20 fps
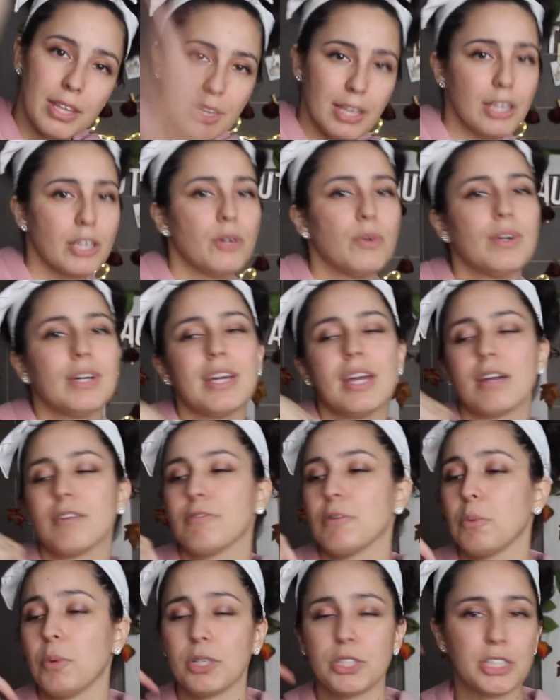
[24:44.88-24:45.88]
Thank you again
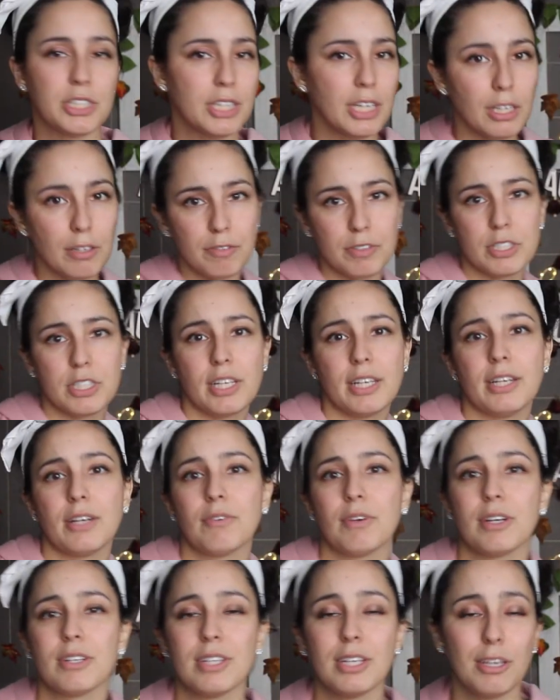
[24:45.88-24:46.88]
for watching. Thank you for sticking
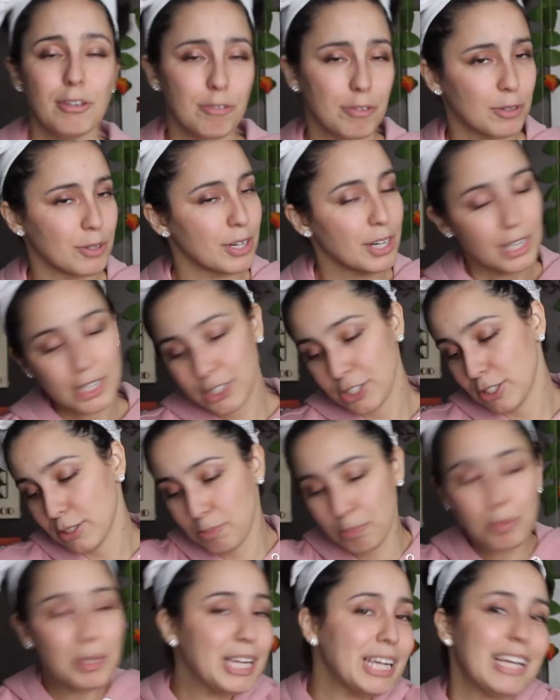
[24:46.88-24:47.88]
around. Thank you for
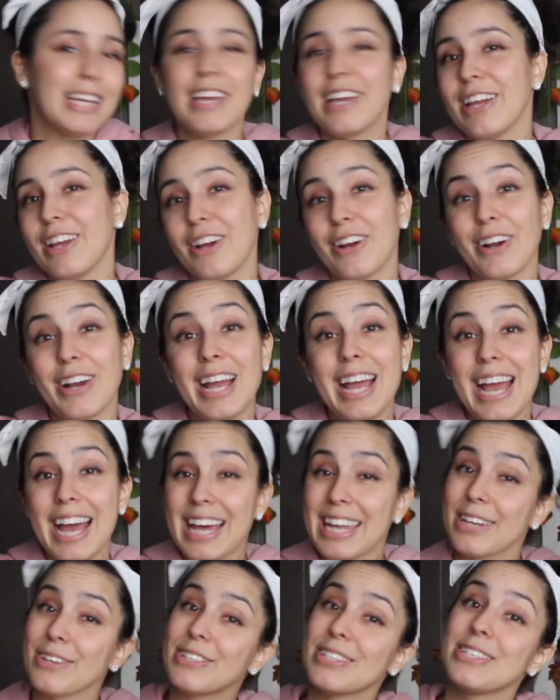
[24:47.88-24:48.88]
just being here.
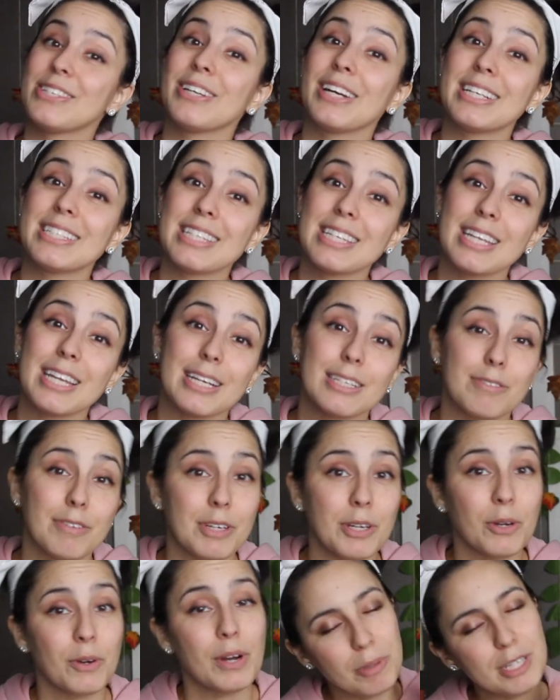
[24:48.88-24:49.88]
And I'll see you guys in the next
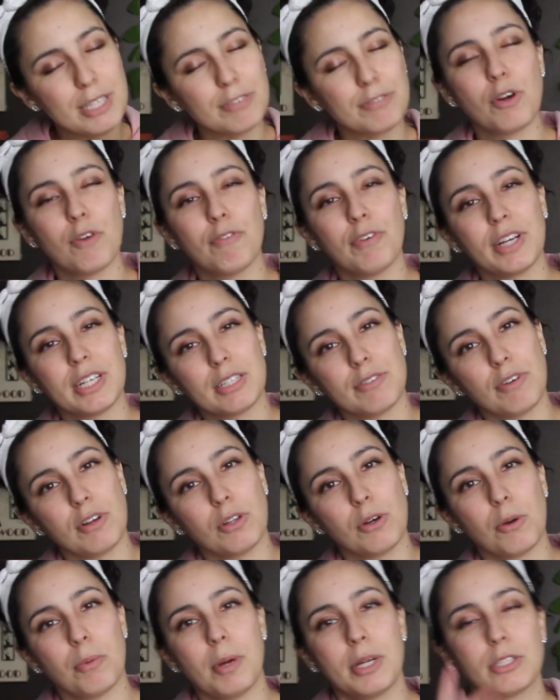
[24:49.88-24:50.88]
video. Please don't forget to
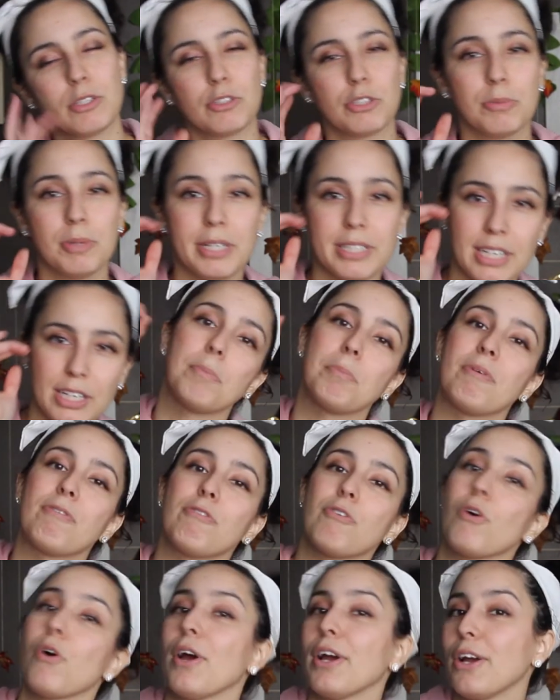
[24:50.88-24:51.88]
follow all my social medias. And
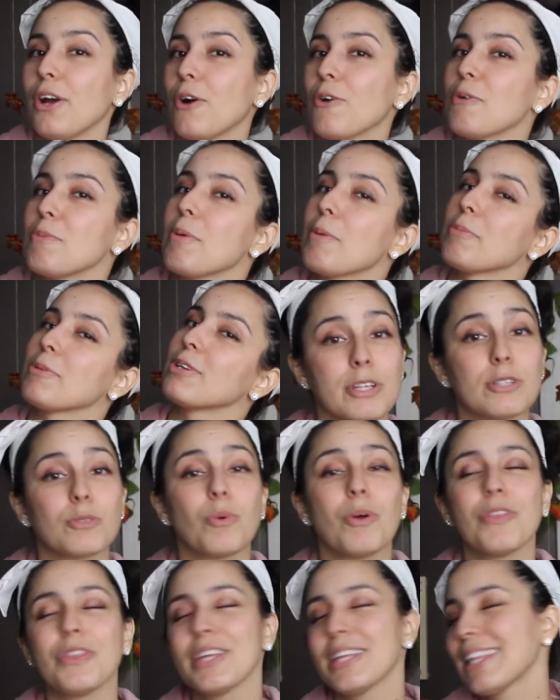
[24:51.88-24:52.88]
before I go, remember, there's
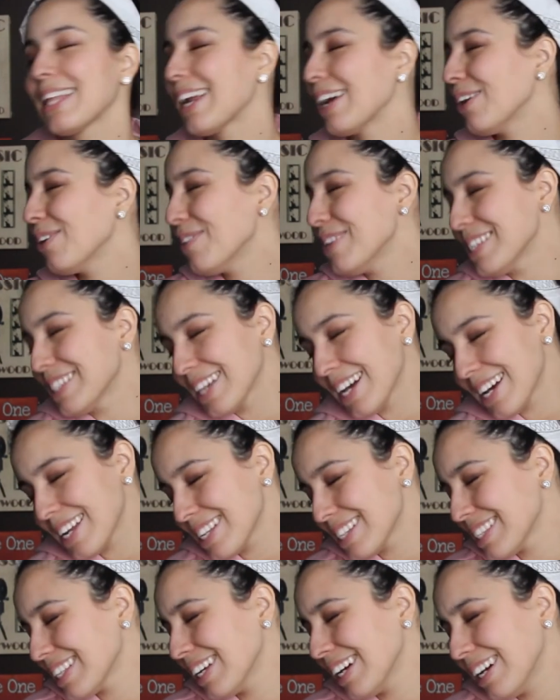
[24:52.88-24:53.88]
one thing that I always
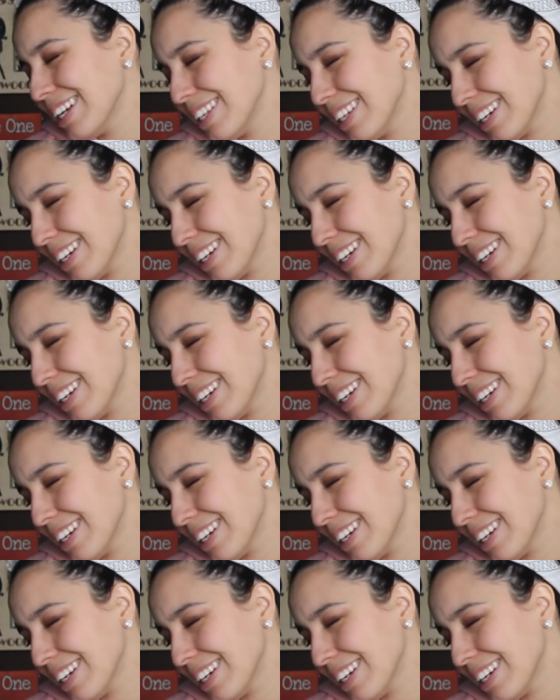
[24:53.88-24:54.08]
gotta tell